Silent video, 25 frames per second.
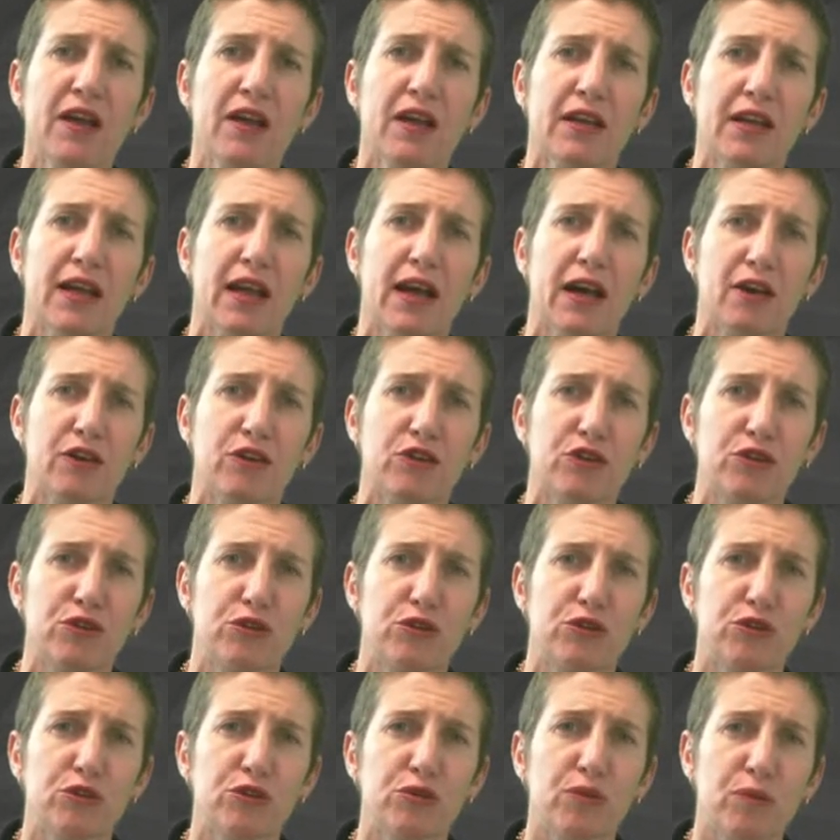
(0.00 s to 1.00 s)
Now,
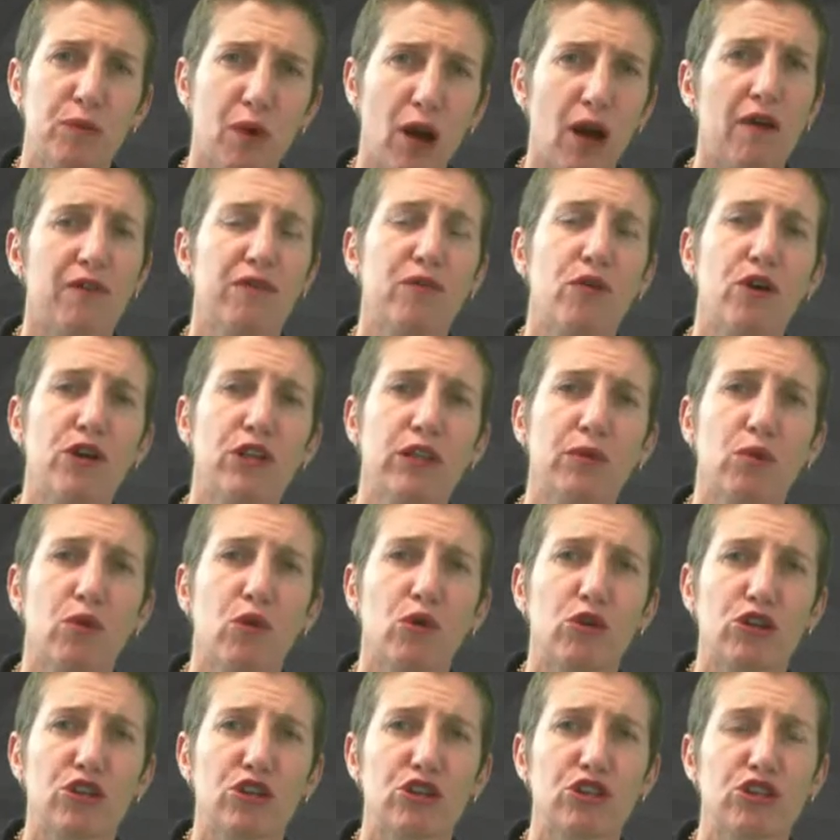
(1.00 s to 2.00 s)
to avoid the
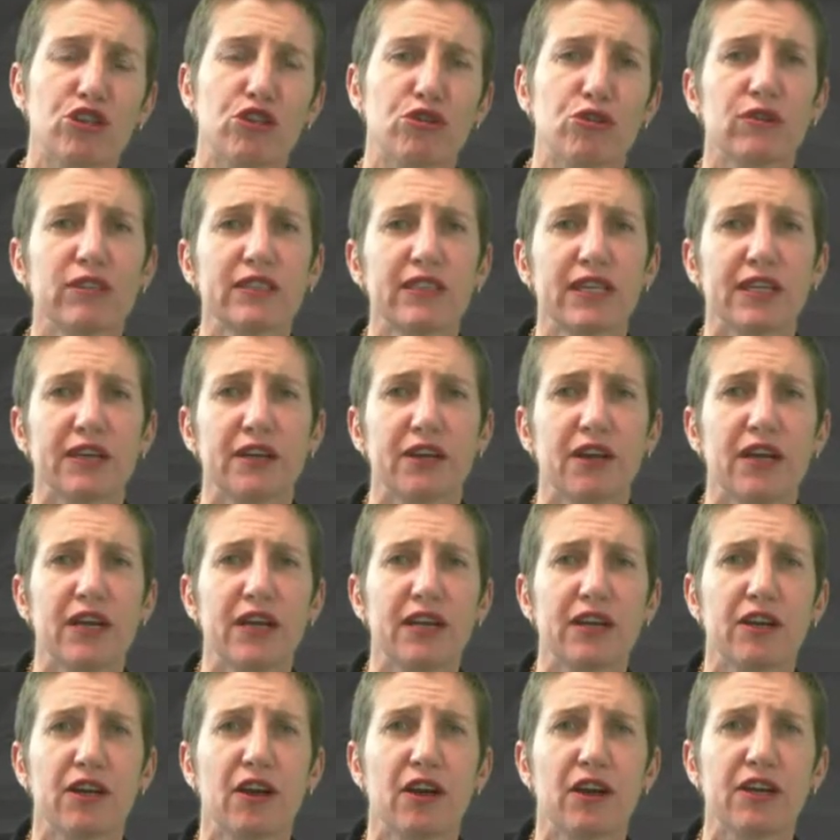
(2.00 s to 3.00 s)
mortgage insurance, they're
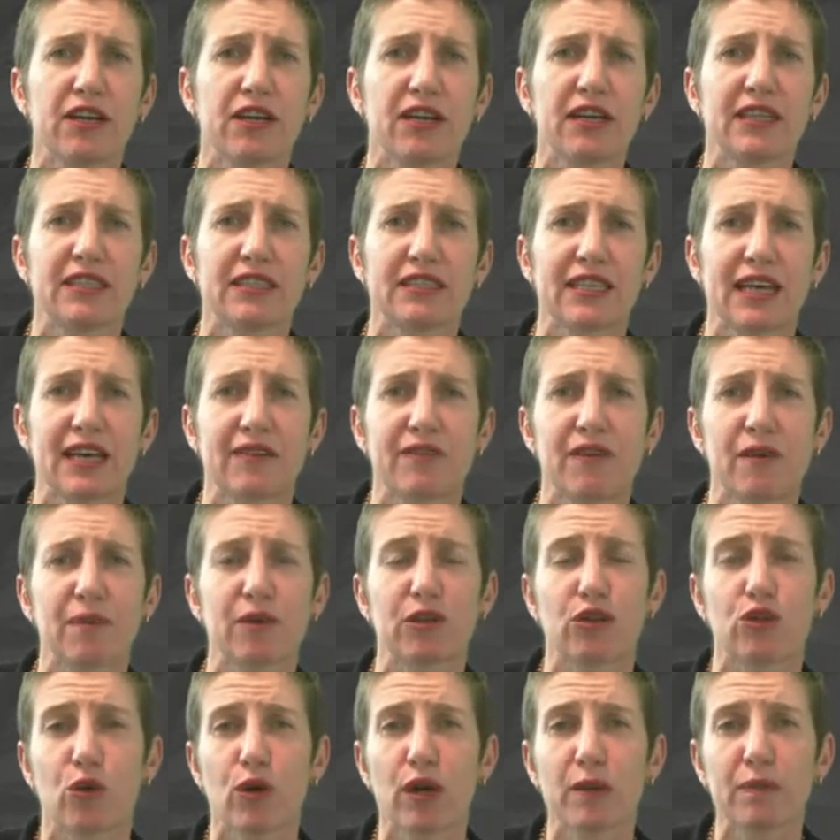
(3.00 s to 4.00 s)
going to need to save up a
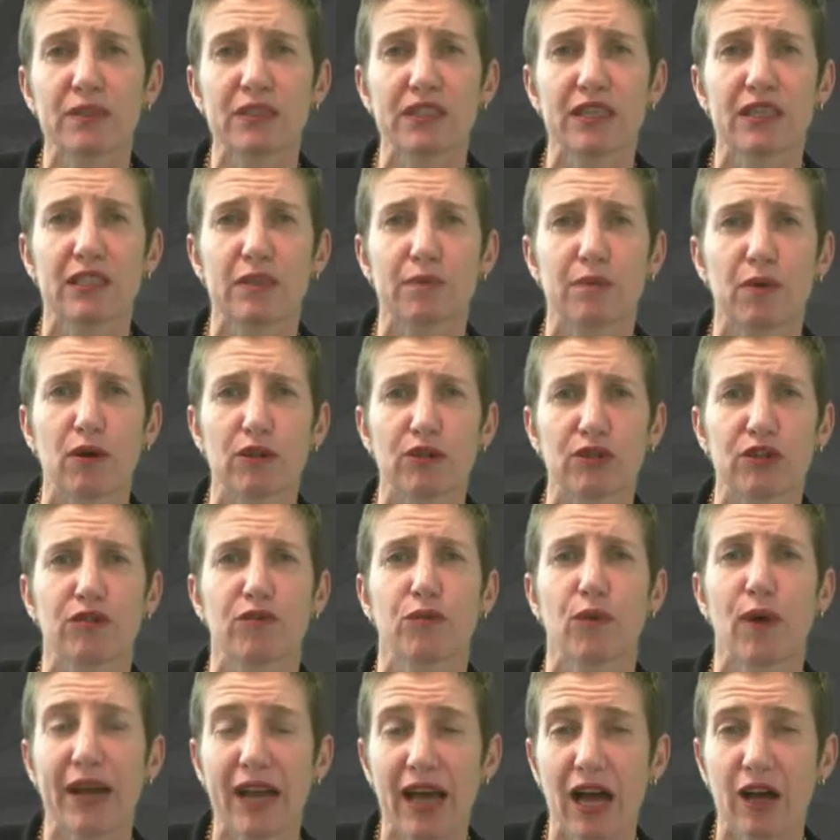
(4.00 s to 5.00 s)
20% deposit of
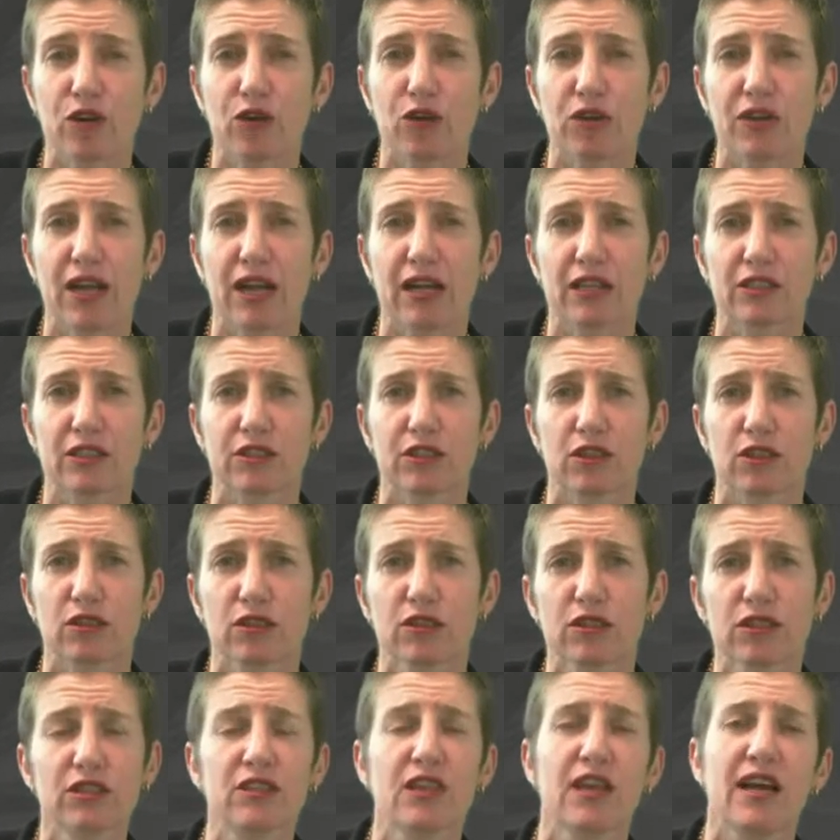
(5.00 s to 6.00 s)

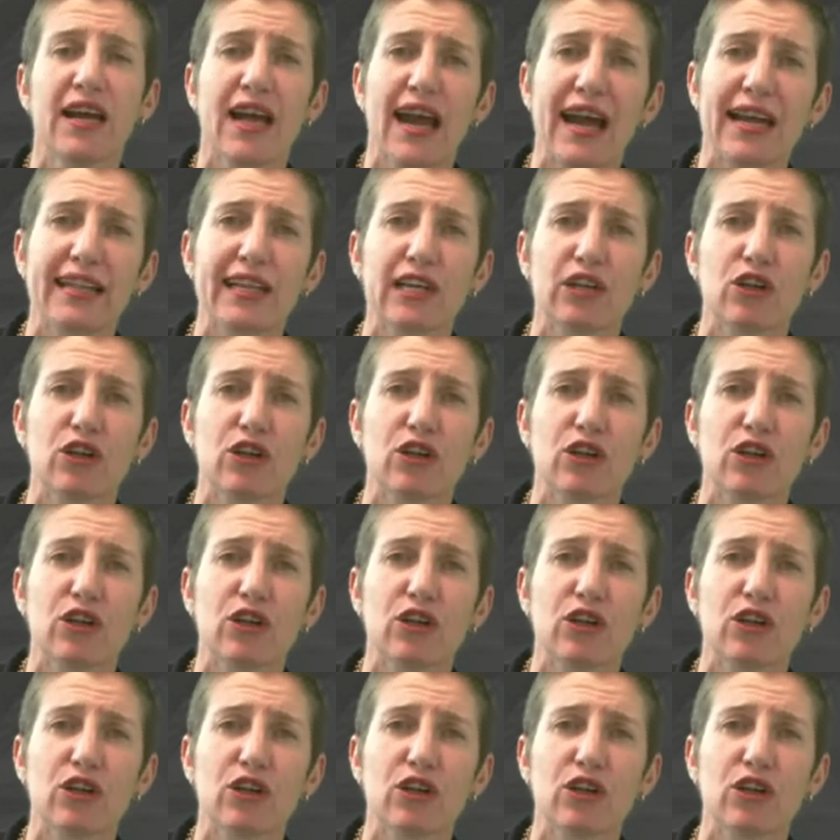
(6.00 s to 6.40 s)
$100,000, and their